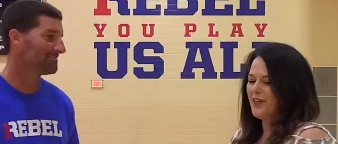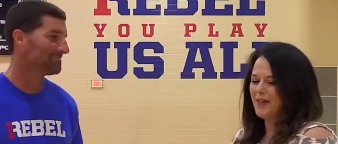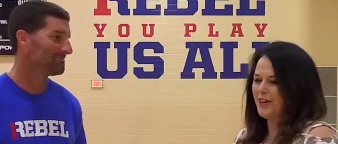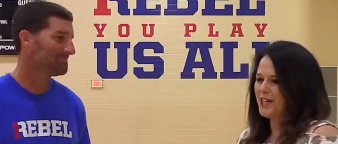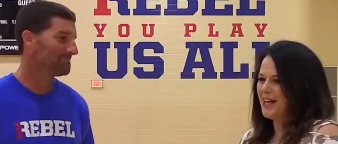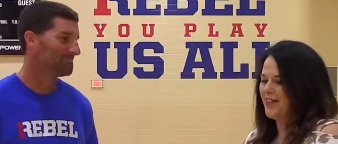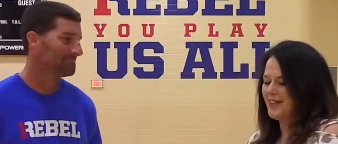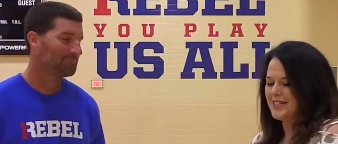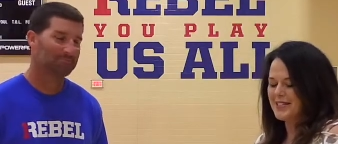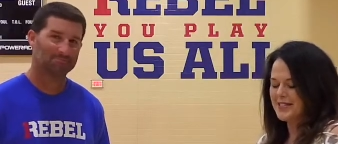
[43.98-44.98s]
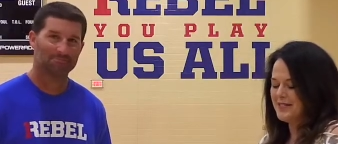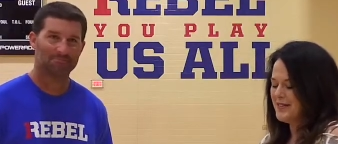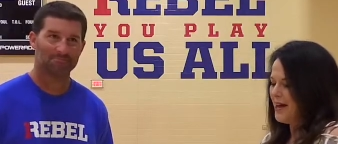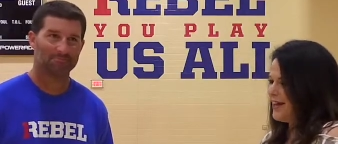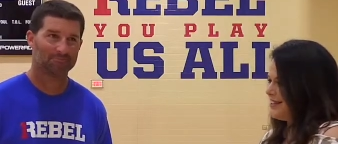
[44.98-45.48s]
Speaker 1: that rush hour is
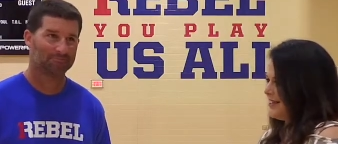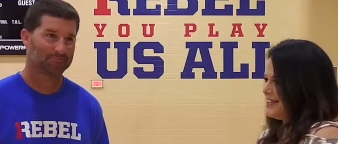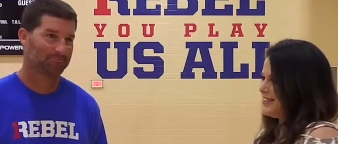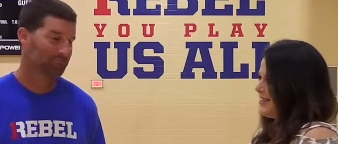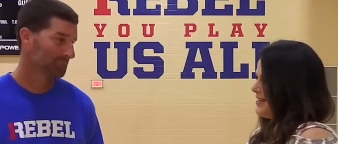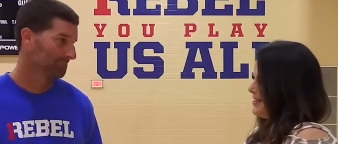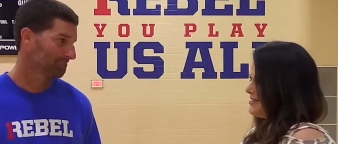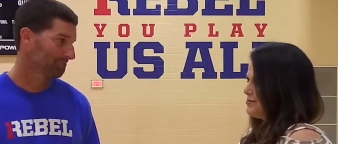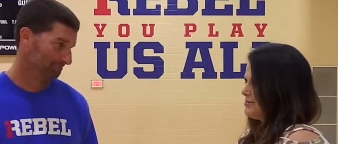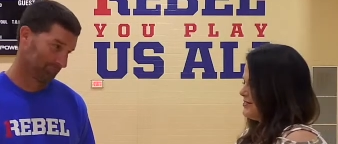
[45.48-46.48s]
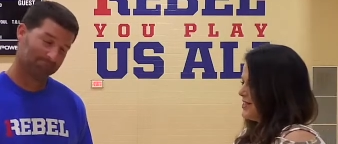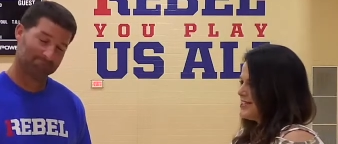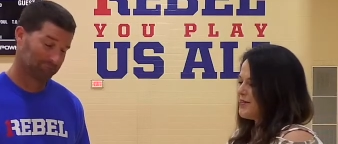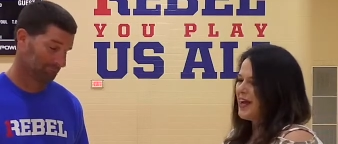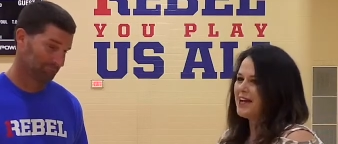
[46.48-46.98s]
not anything.
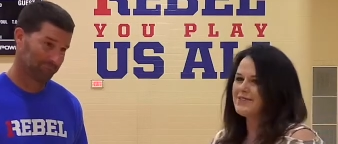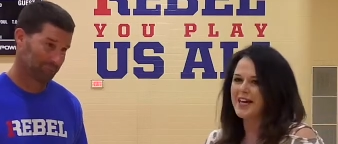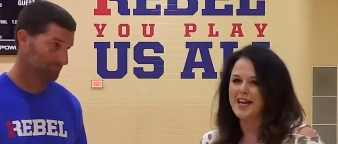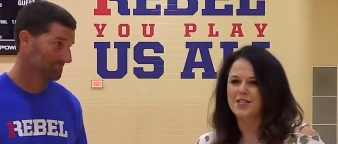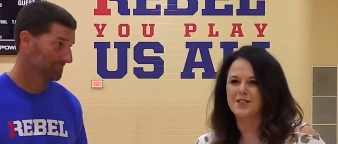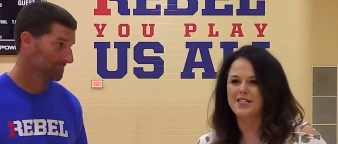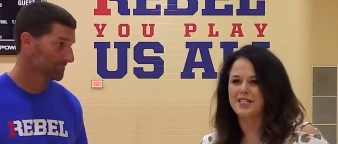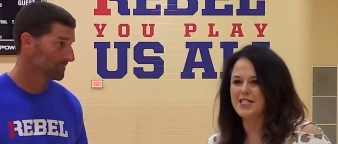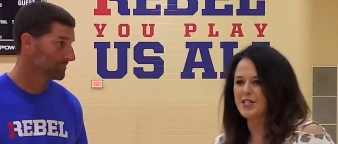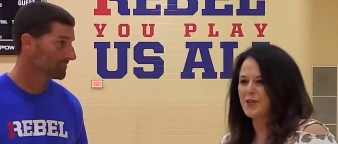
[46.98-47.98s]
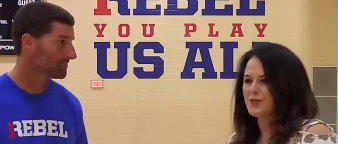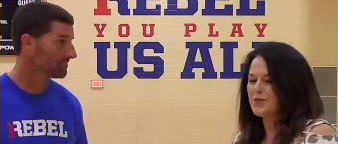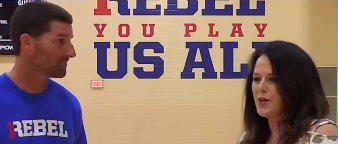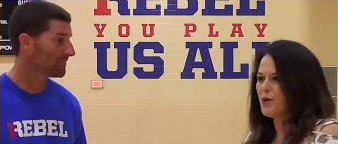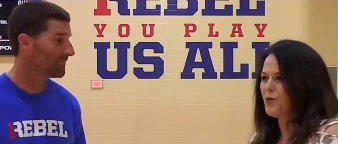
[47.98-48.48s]
So I have to ask you this too.
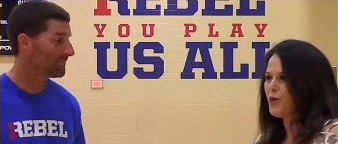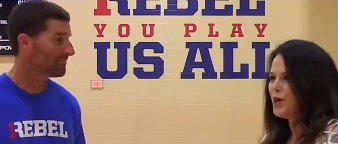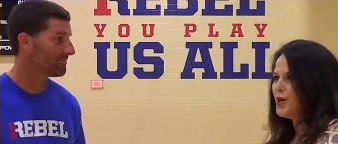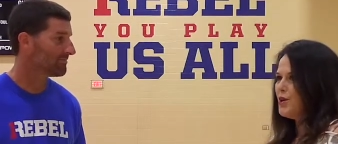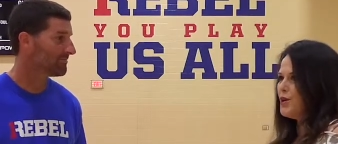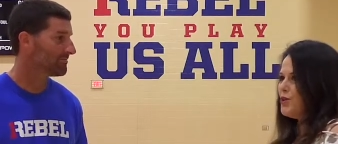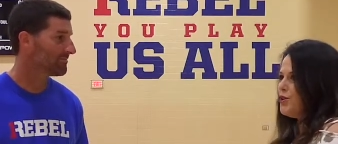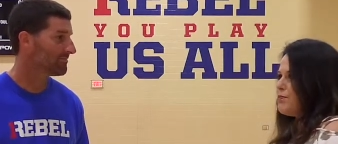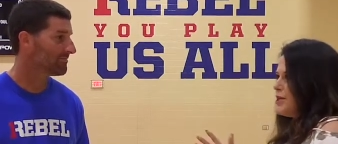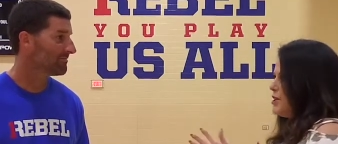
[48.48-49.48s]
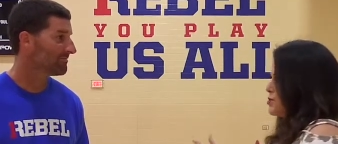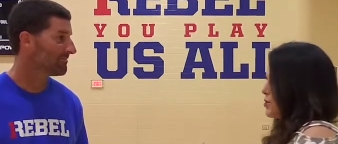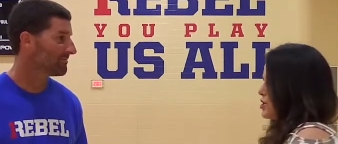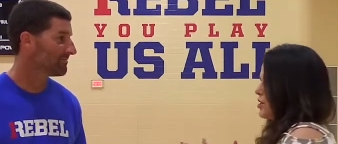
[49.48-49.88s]
So you've been in Georgia,